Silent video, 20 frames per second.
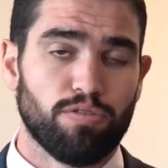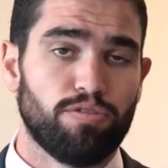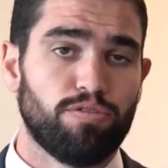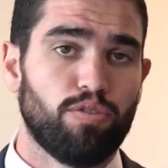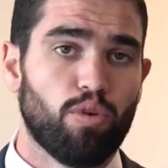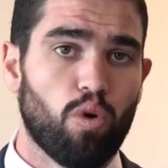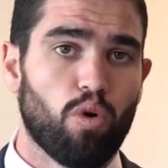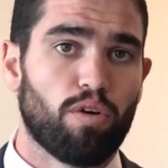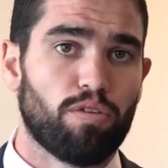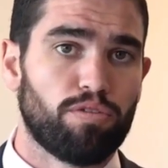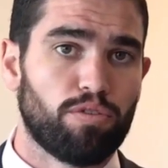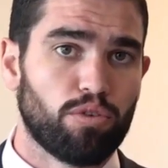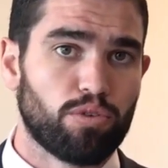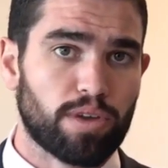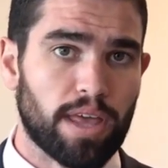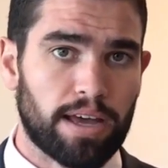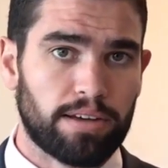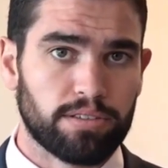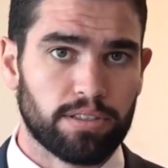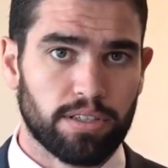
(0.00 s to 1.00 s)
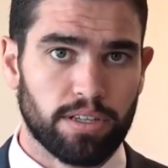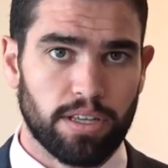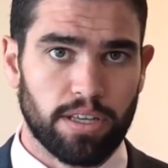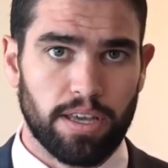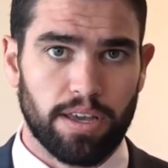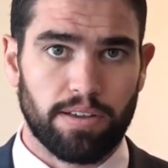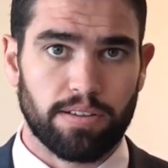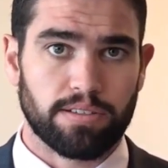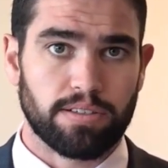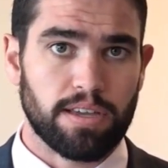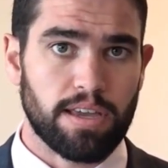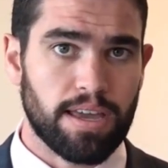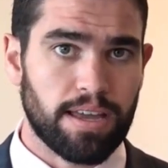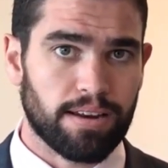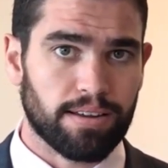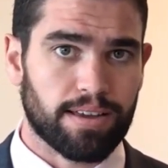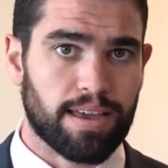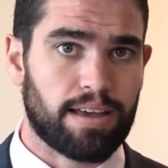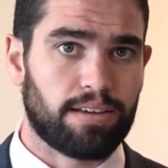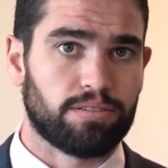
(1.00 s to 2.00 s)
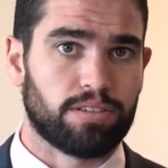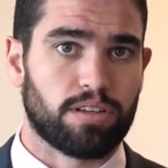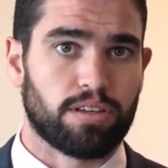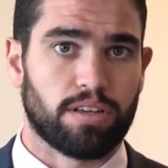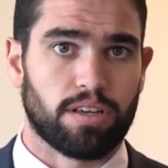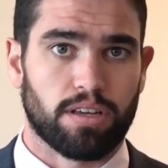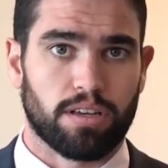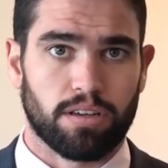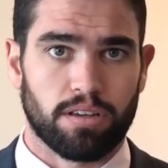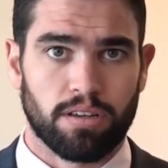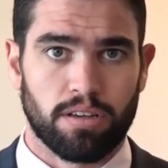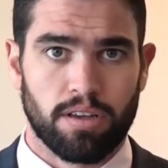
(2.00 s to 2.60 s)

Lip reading: for a full calendar year, it's in a calendar year.